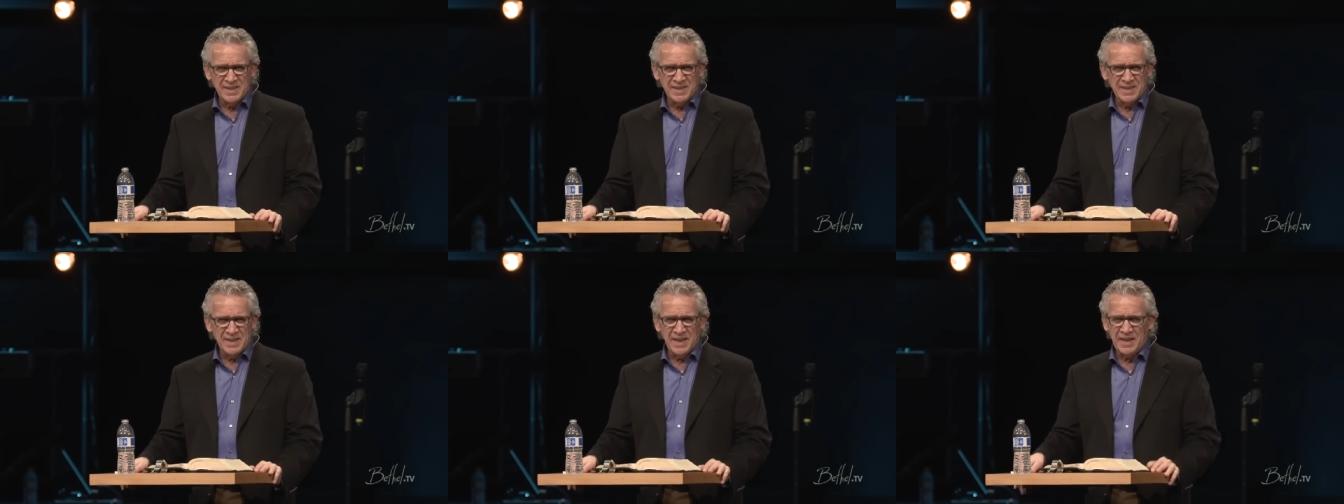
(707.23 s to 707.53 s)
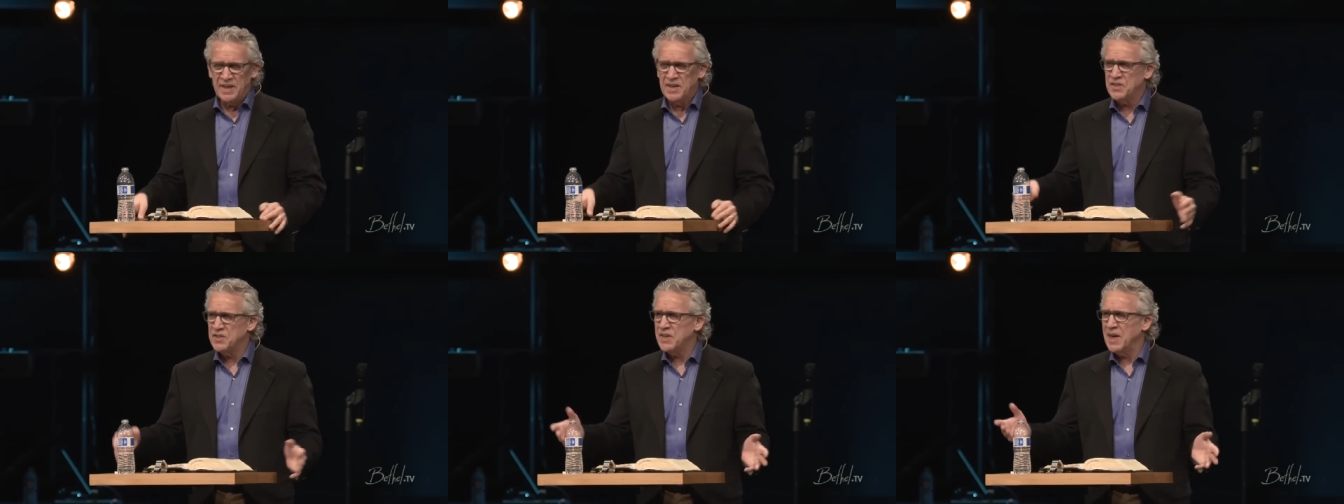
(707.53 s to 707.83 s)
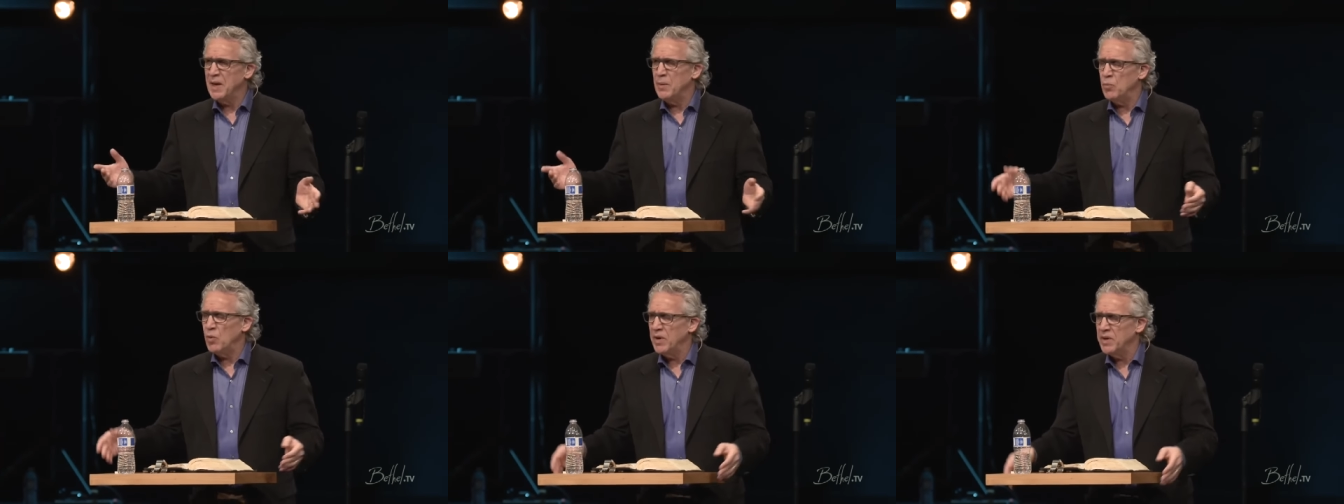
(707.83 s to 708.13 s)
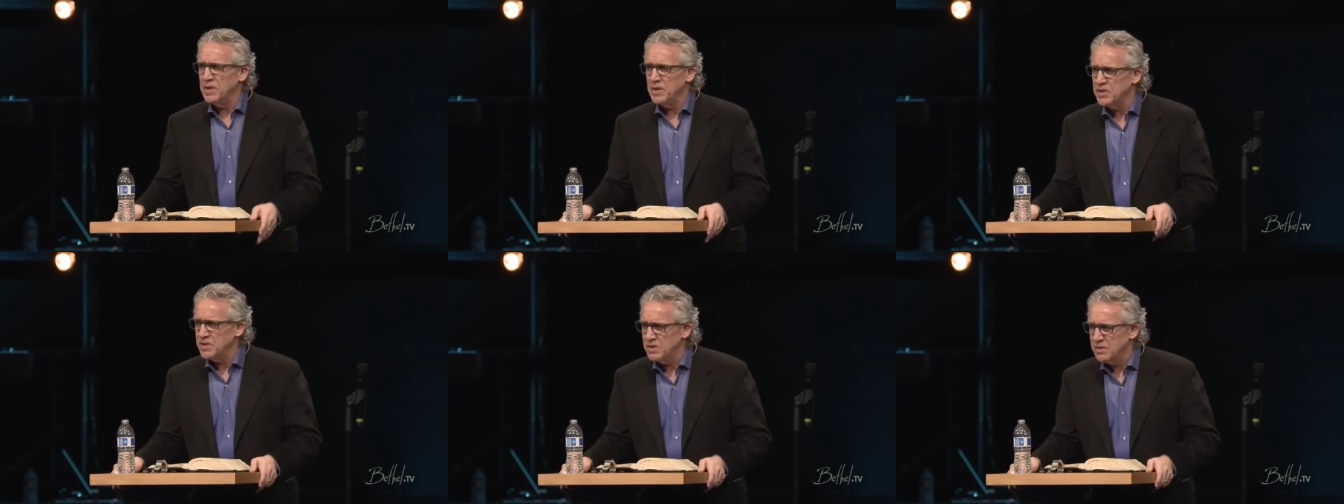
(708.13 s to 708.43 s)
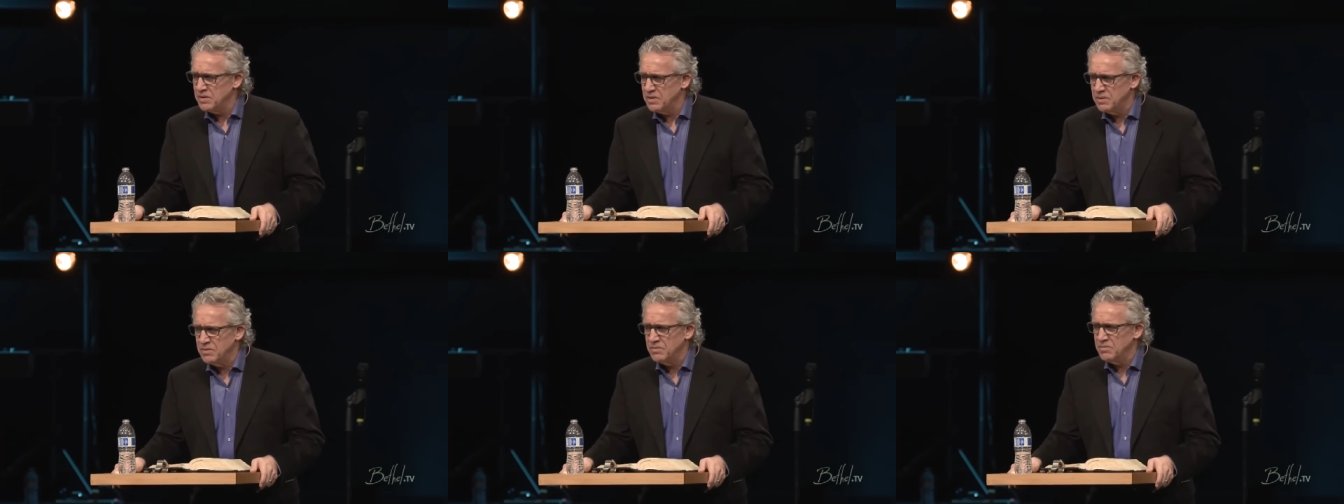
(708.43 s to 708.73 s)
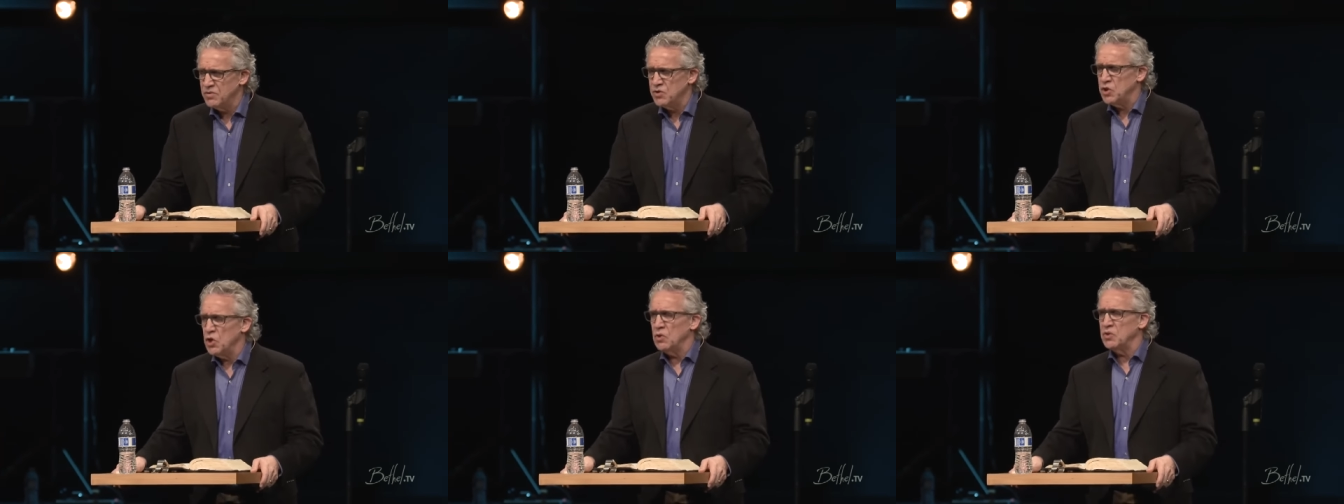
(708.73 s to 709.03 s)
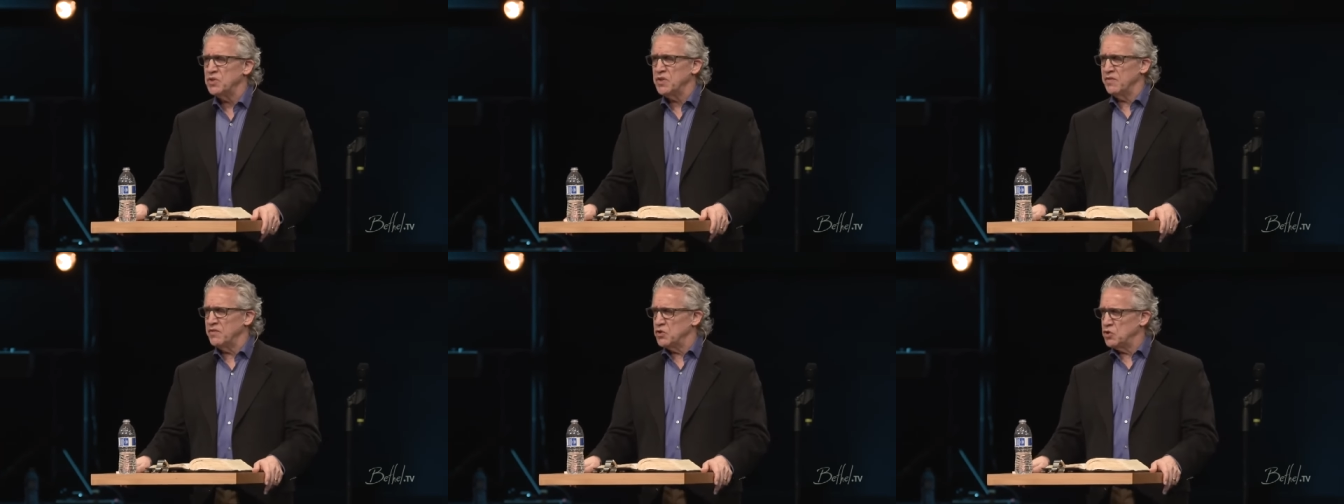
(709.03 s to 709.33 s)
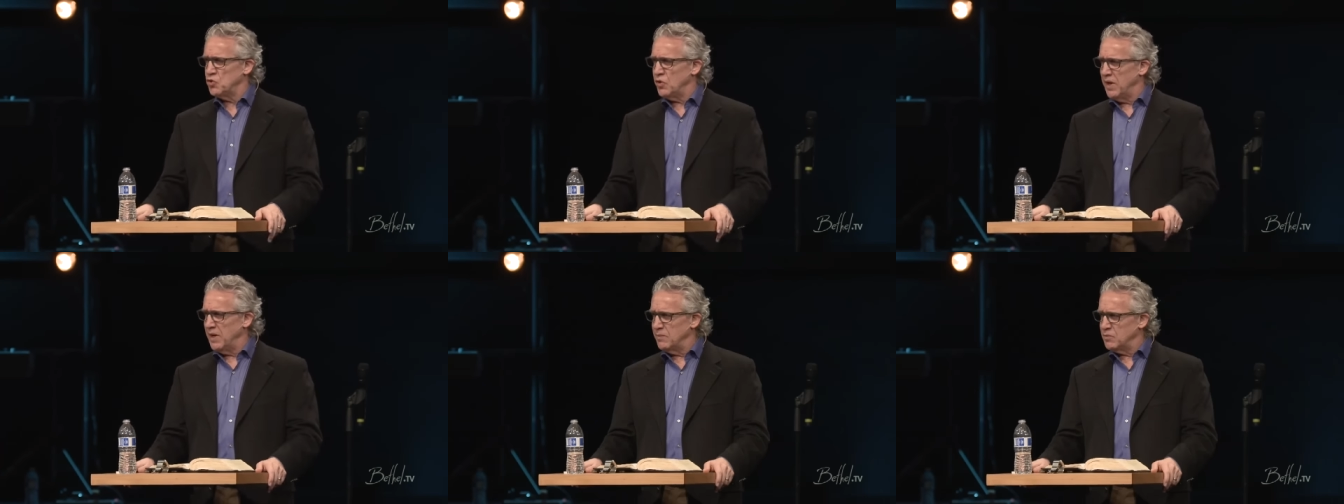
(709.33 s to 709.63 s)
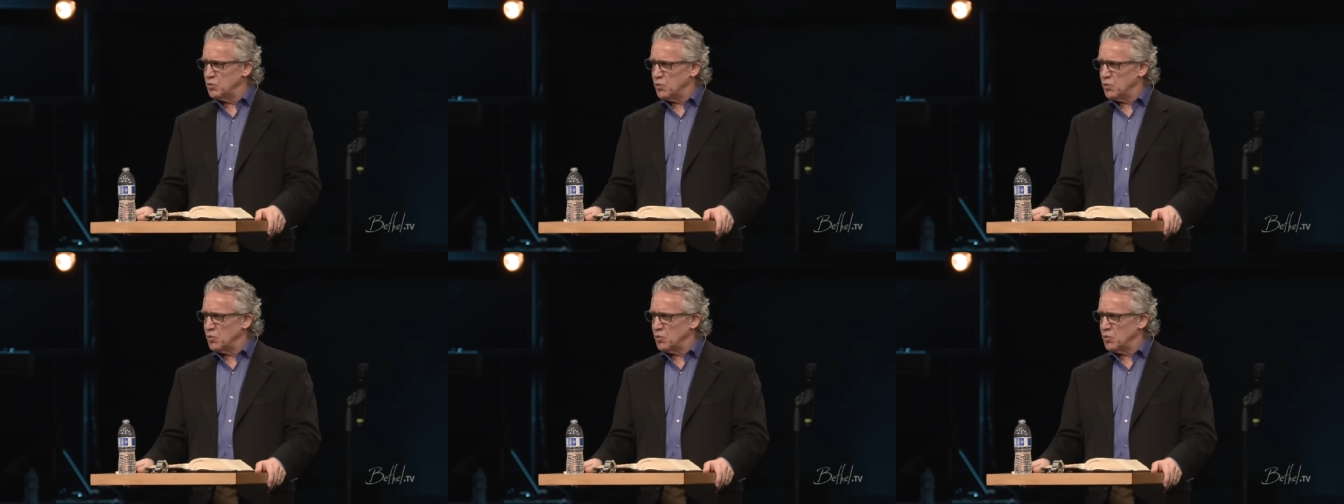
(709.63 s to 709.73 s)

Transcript: In the same way that Joseph's dreams